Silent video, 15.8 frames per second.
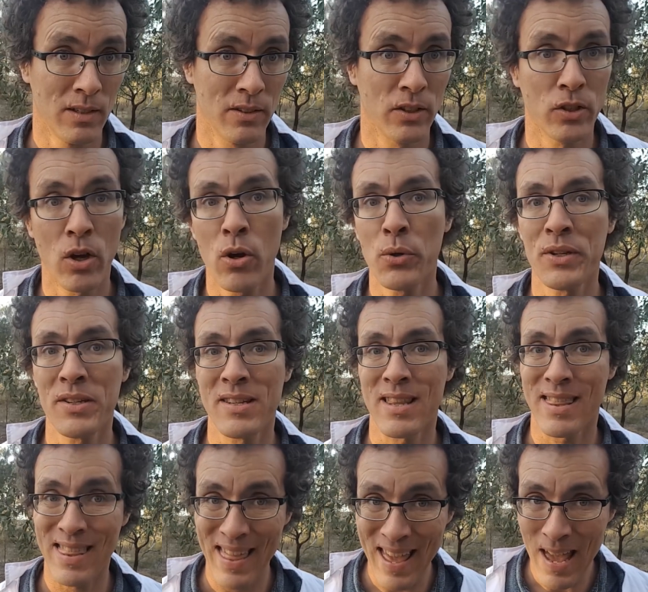The gold
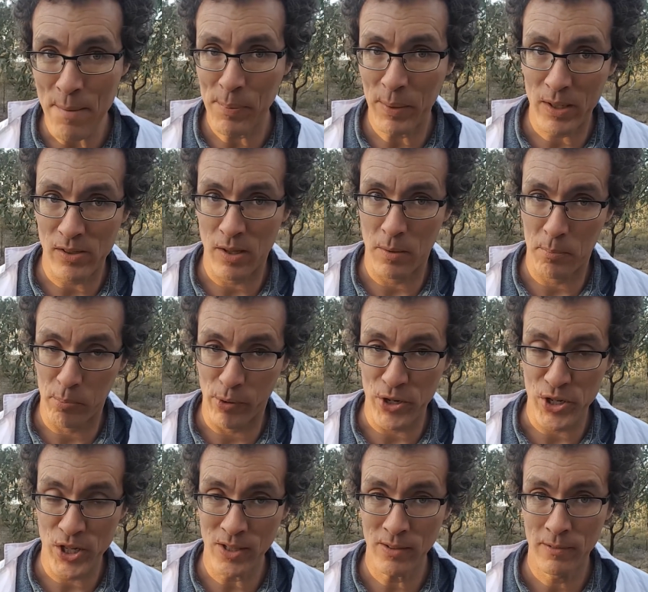isn't there because of the
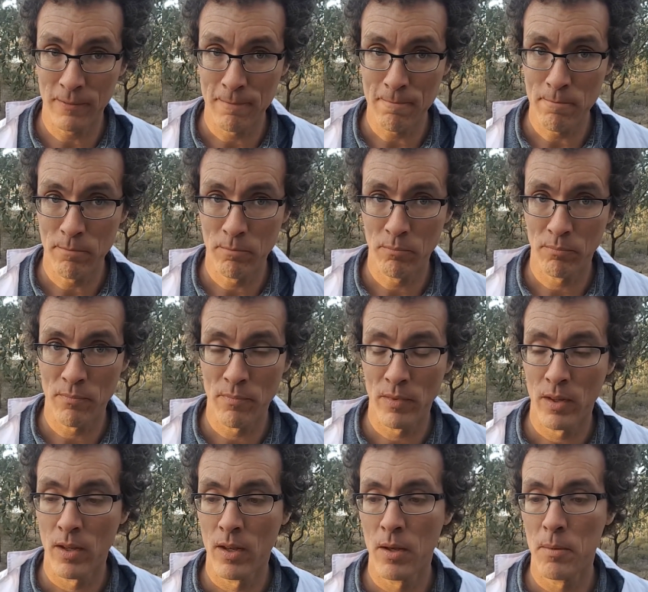pressure,
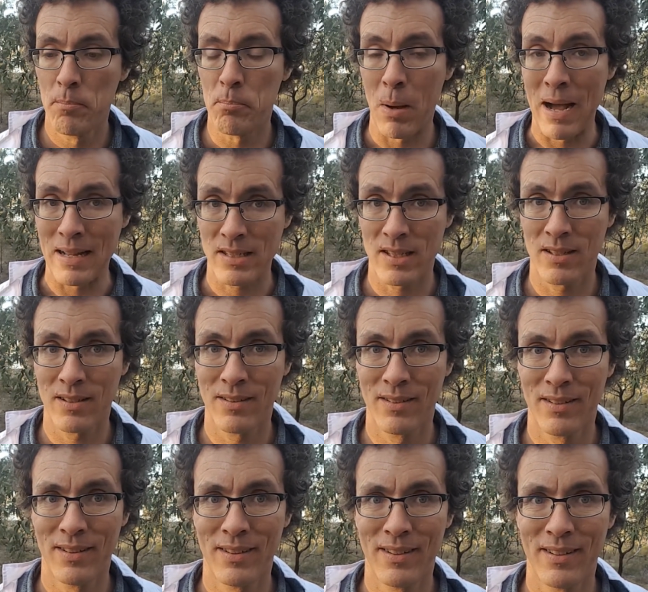but
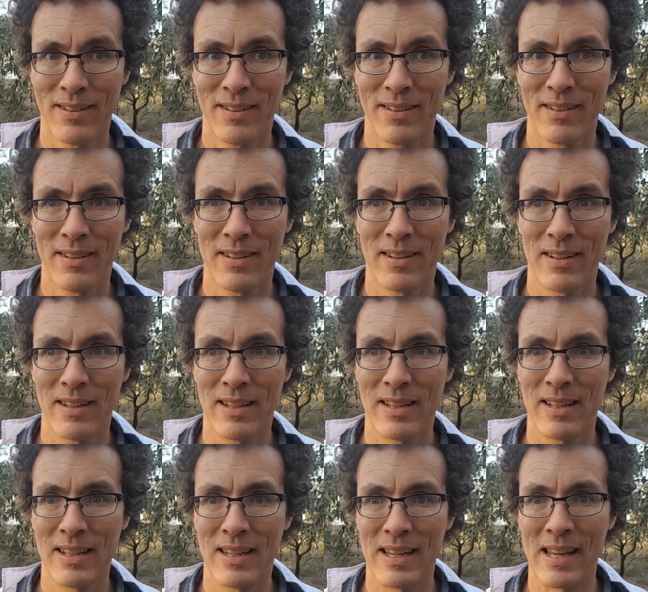
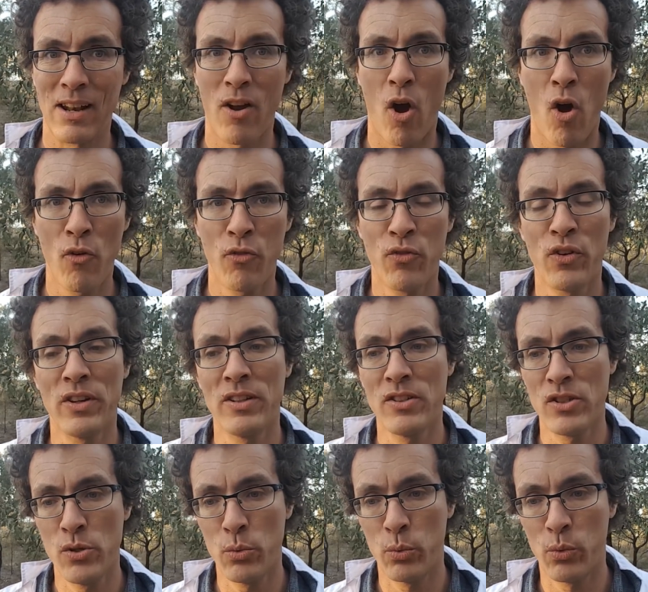it often,
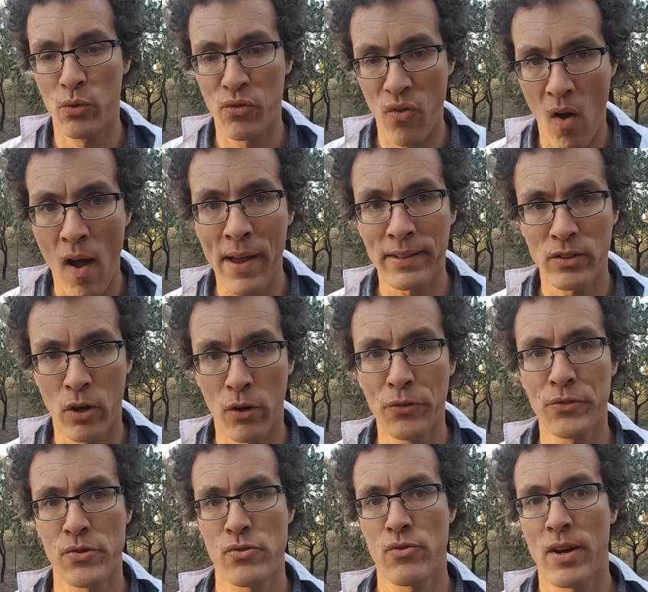you will find
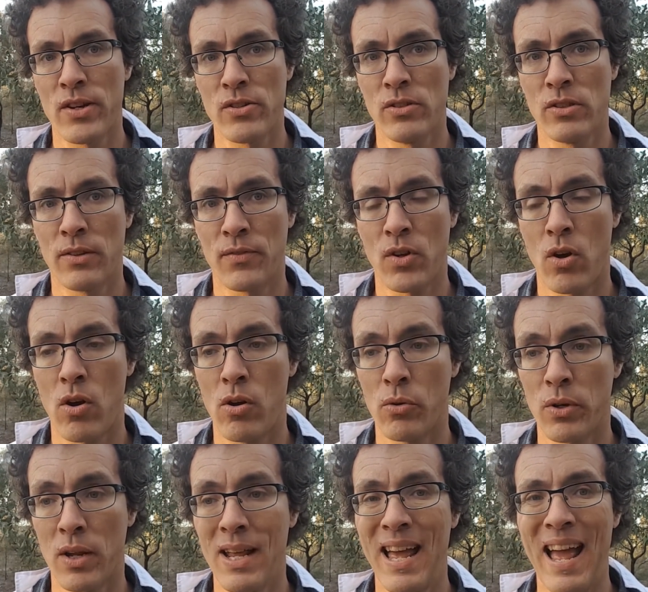concentrations of
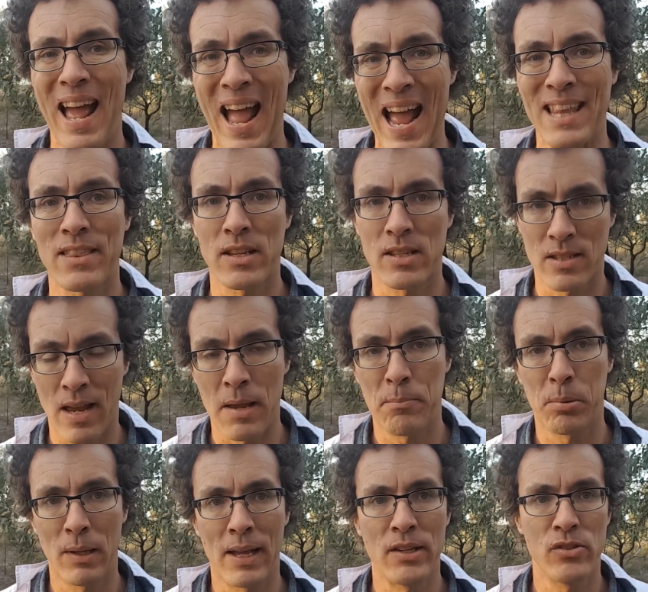gold at the same
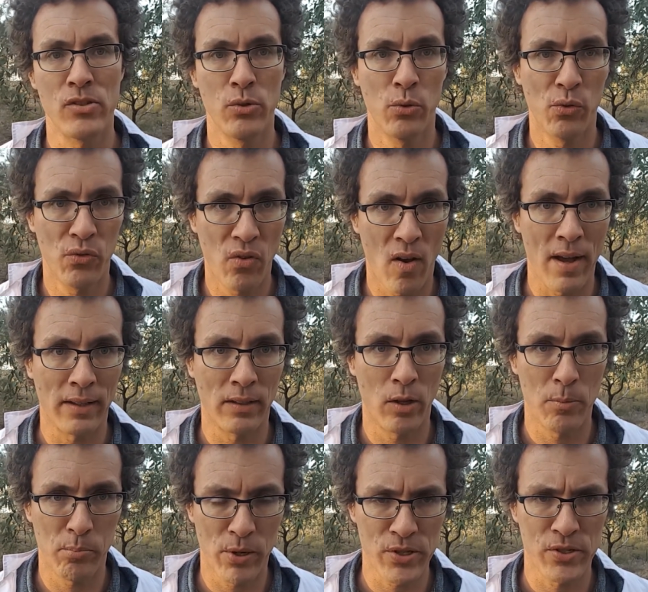place you will find low
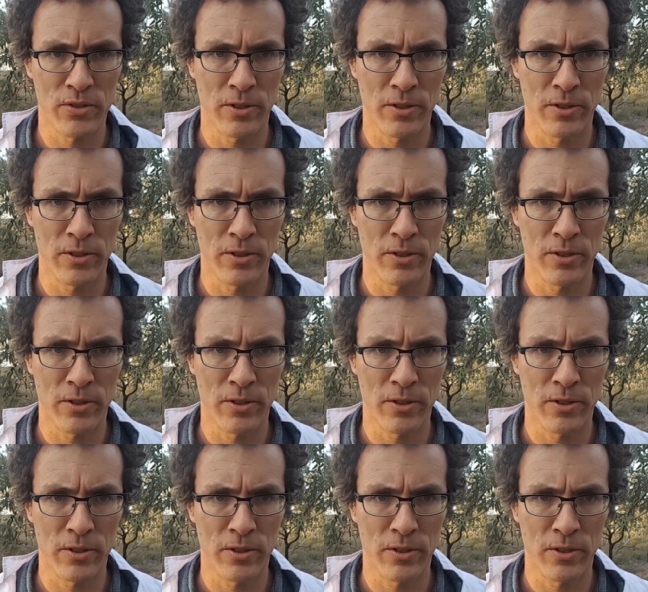pressure